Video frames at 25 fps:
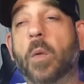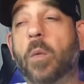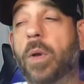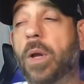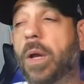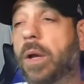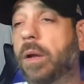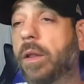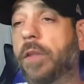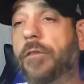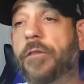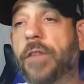
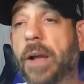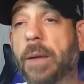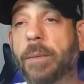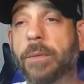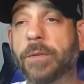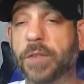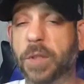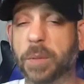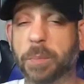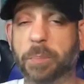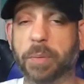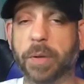Well, if I
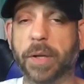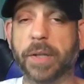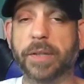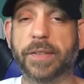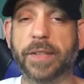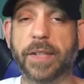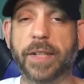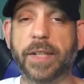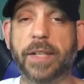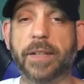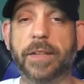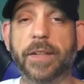was the
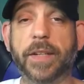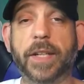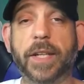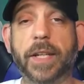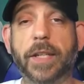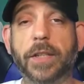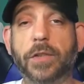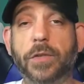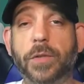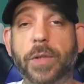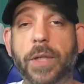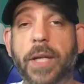president of the
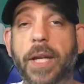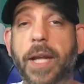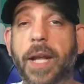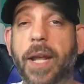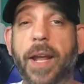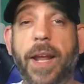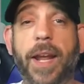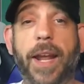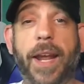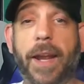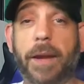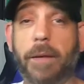country
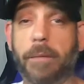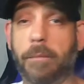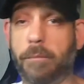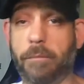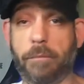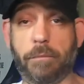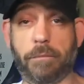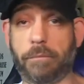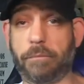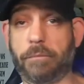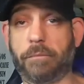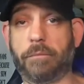and
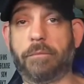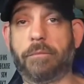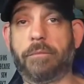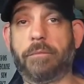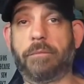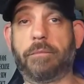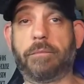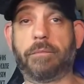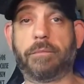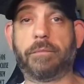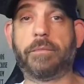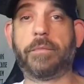
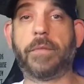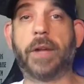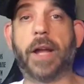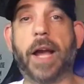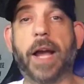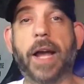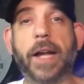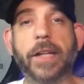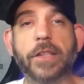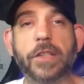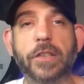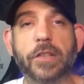
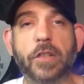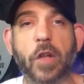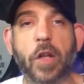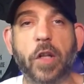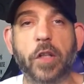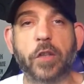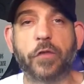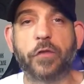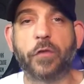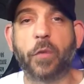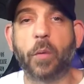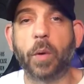I just
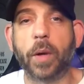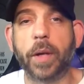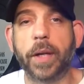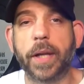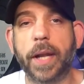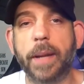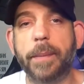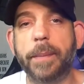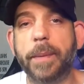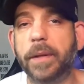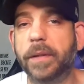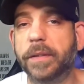lost
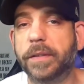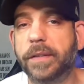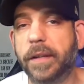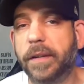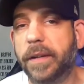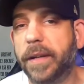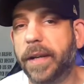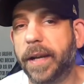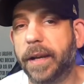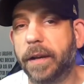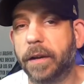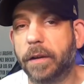48
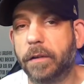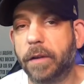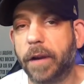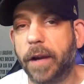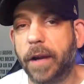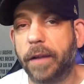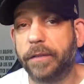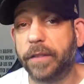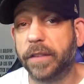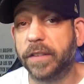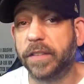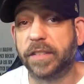military
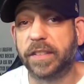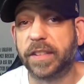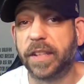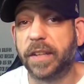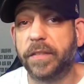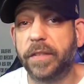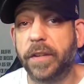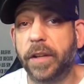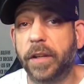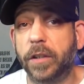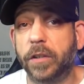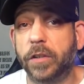aircraft and
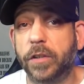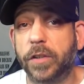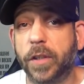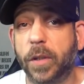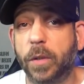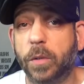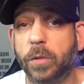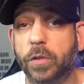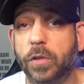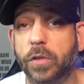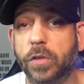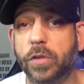700
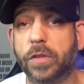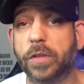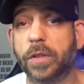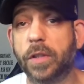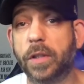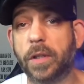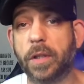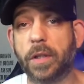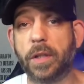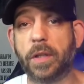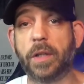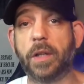soldiers
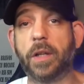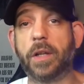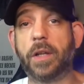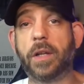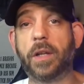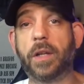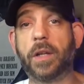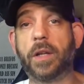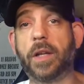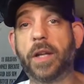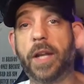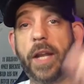
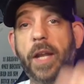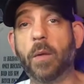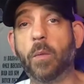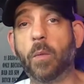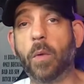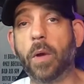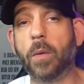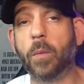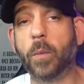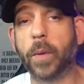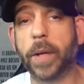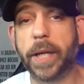in
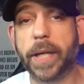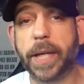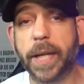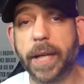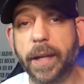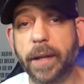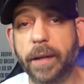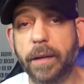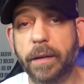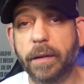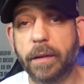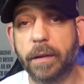one
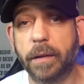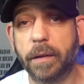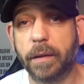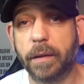weekend,